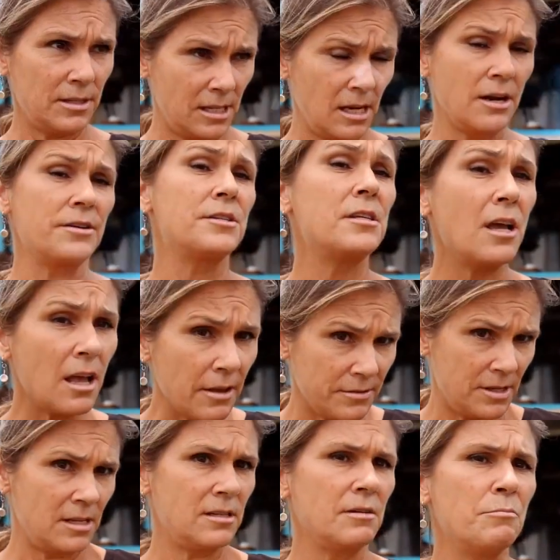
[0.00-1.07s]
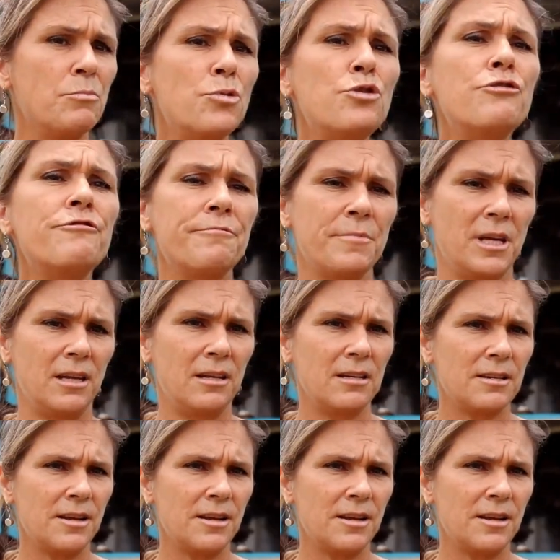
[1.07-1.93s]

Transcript: see ourselves as a movement